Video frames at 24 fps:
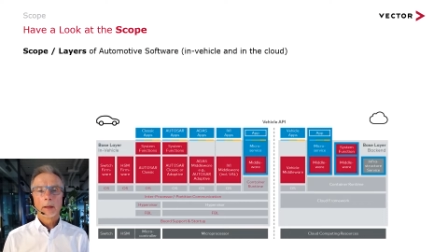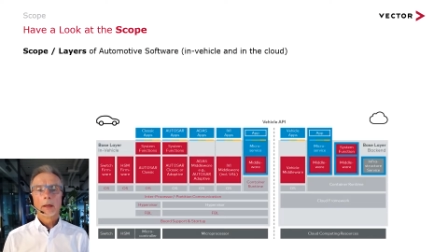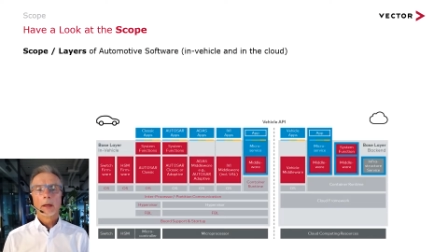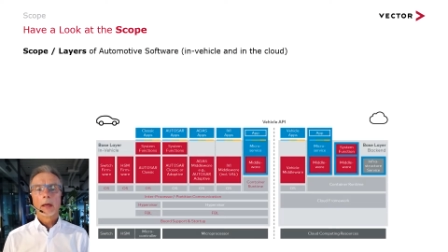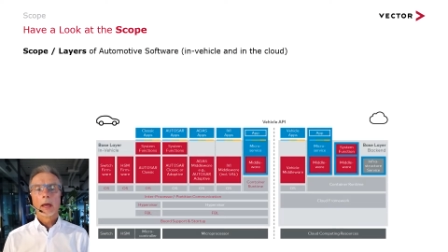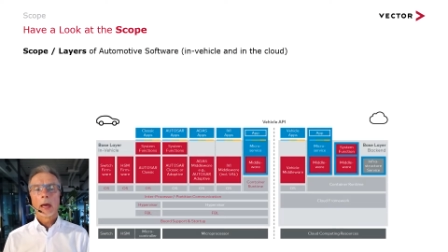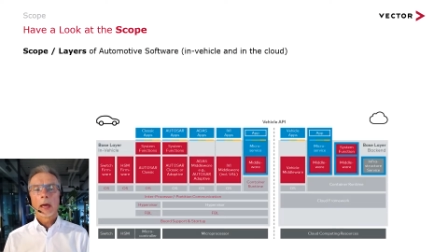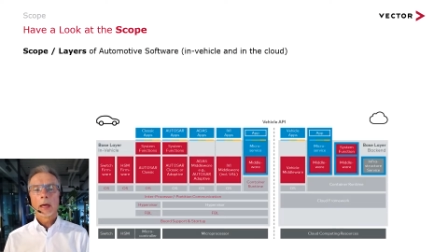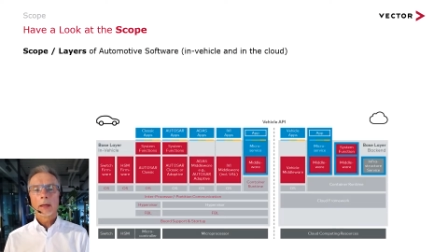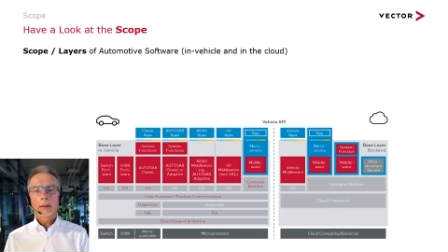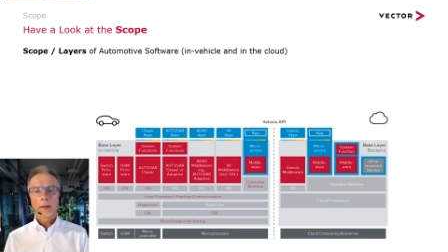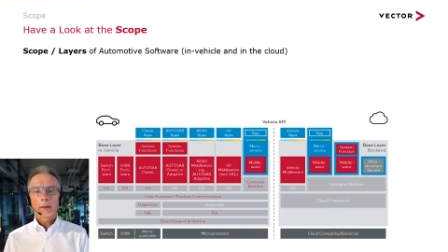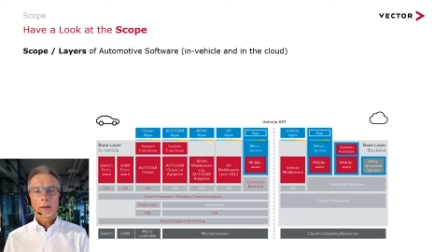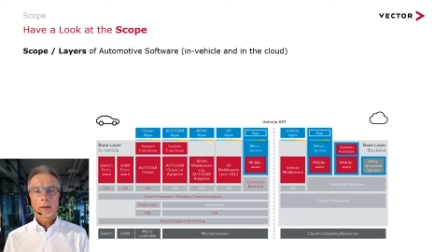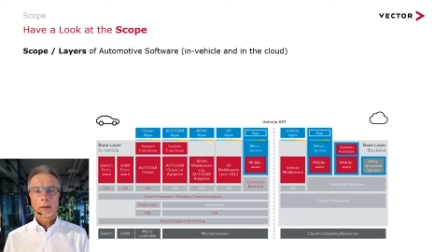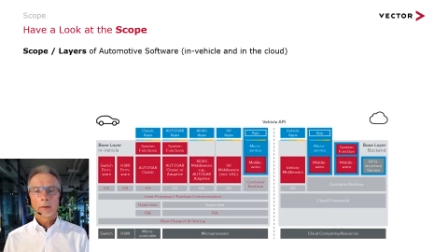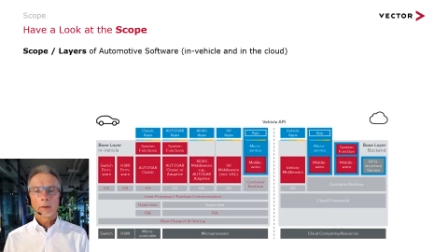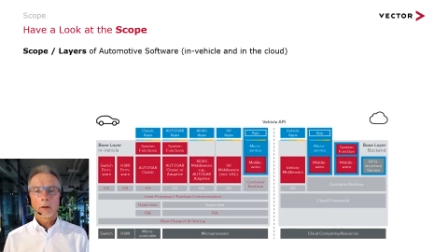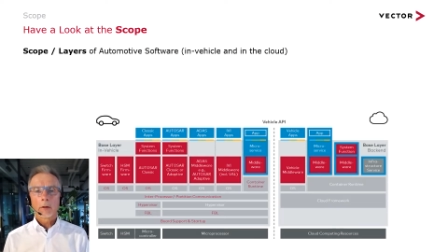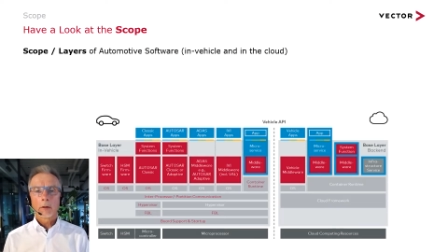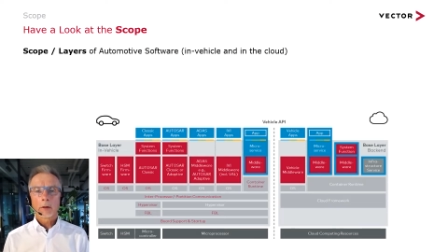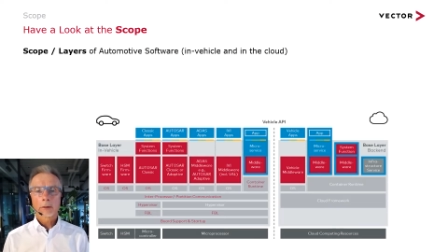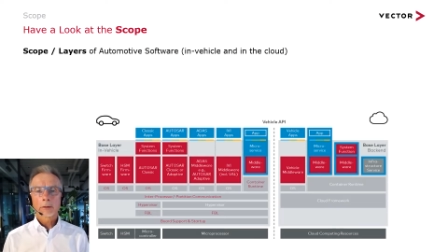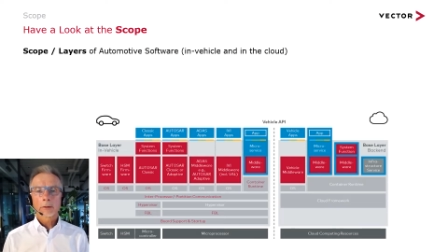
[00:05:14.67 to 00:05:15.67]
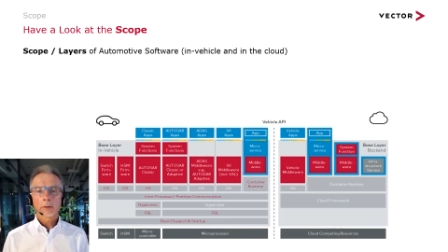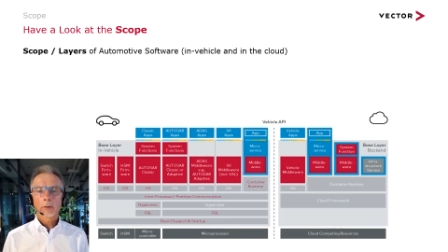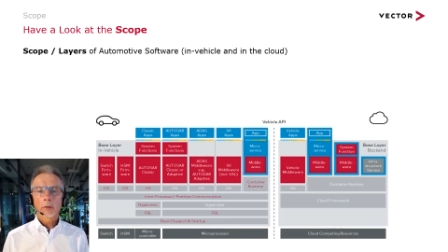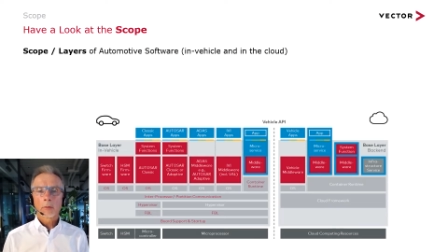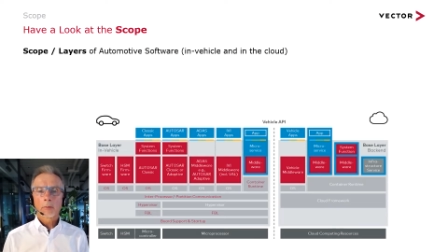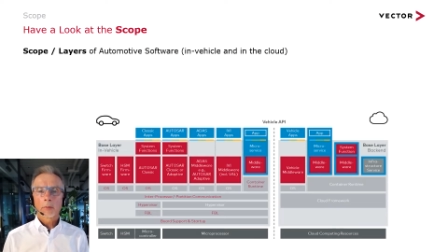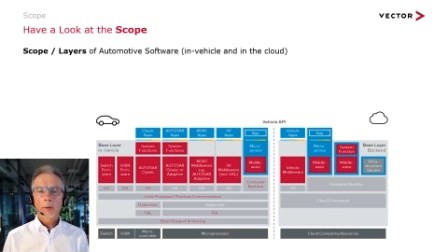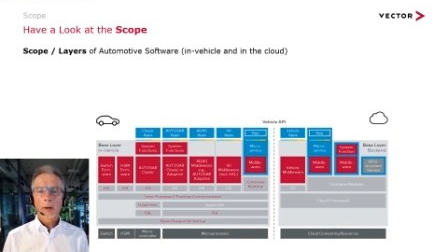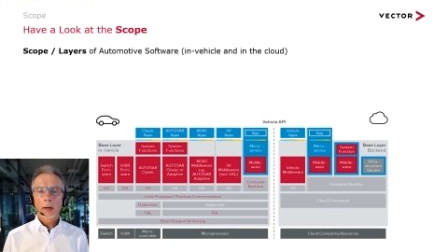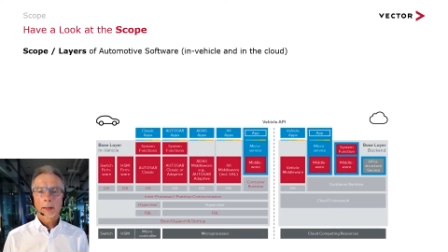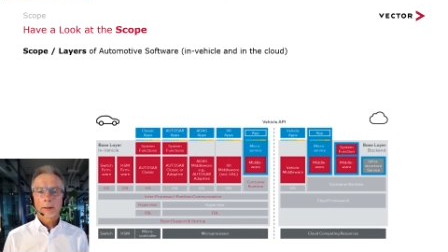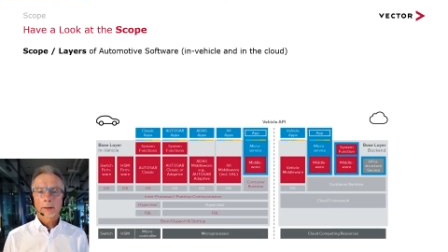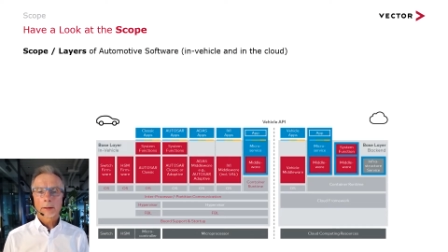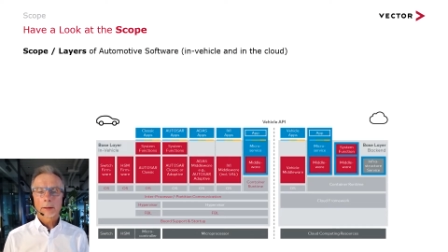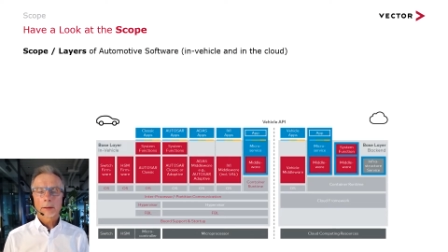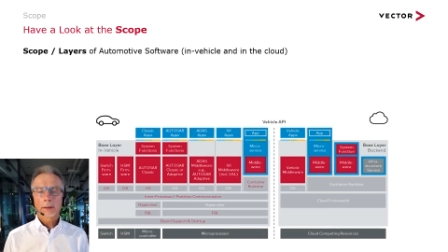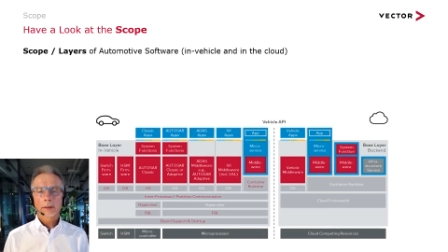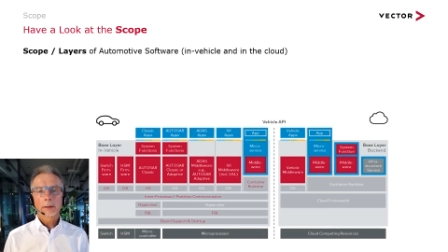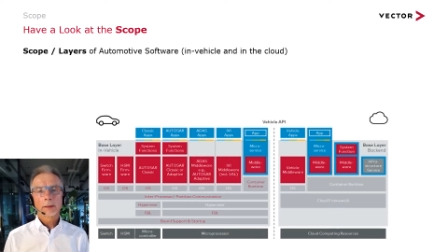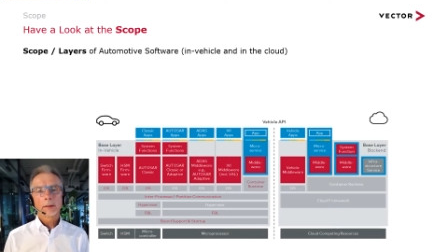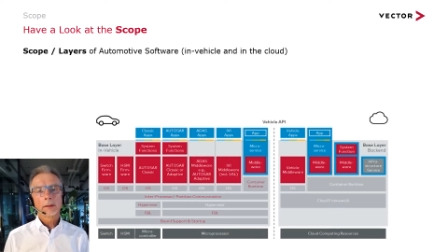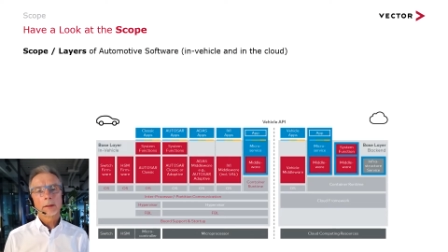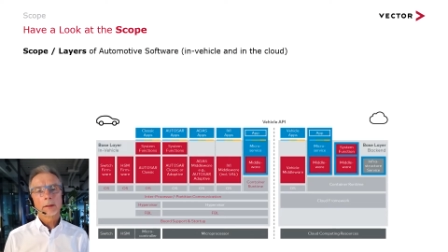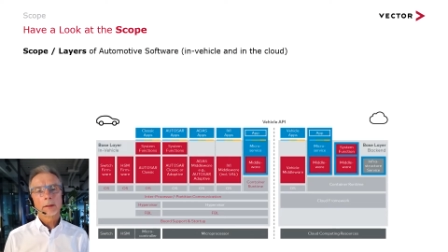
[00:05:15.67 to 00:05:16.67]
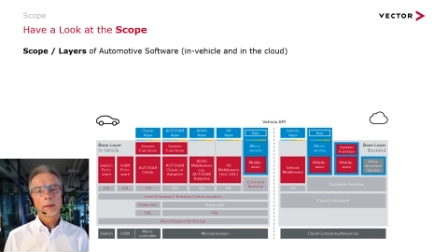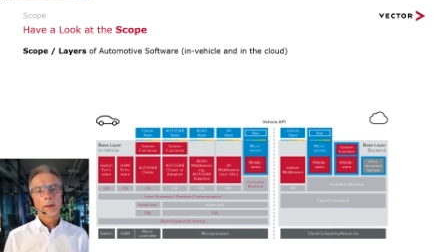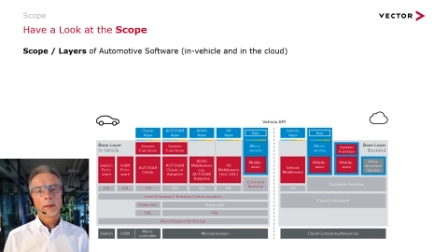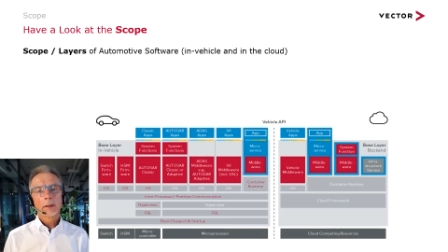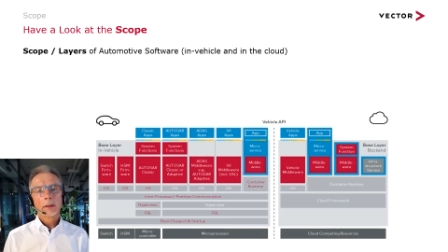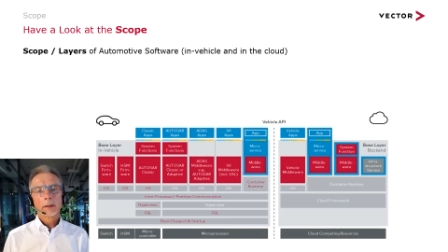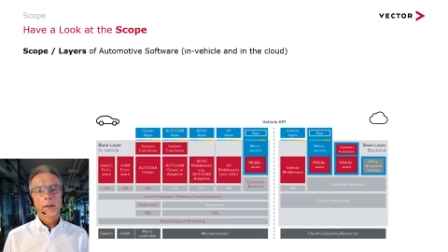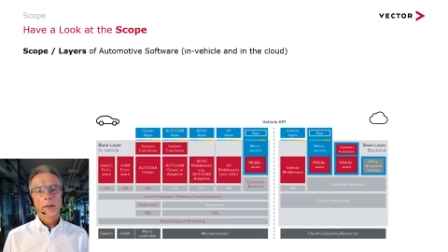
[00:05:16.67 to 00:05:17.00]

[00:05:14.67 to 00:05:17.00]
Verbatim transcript: and it also comprises the